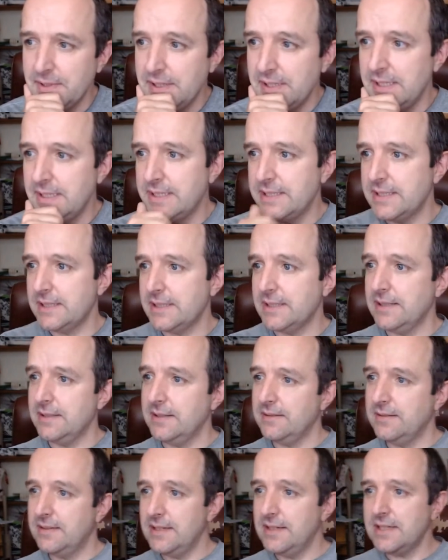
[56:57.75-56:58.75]
is
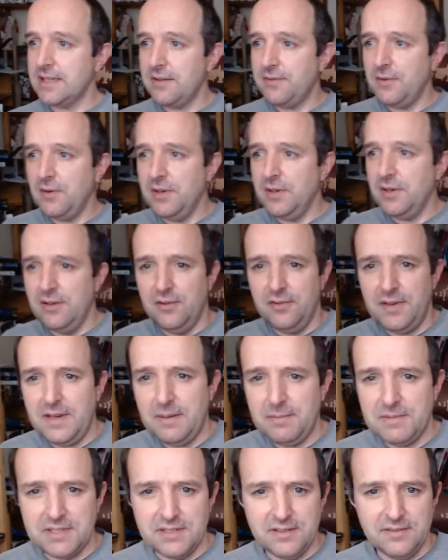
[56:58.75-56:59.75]
the stuff I get off
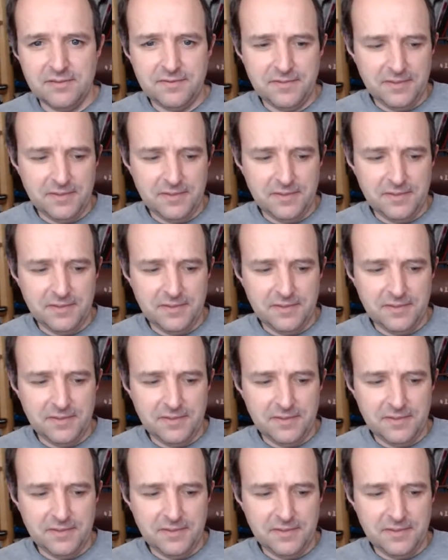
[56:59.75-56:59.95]
Amazon